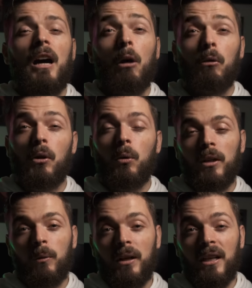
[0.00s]
I would have thought
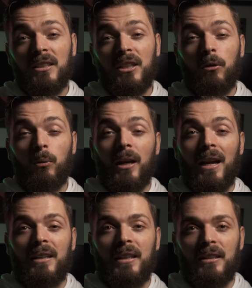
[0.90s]
they went XT3
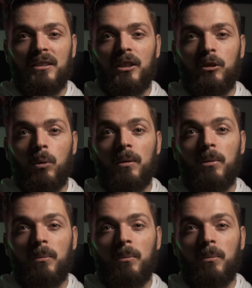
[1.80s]
and the XH1,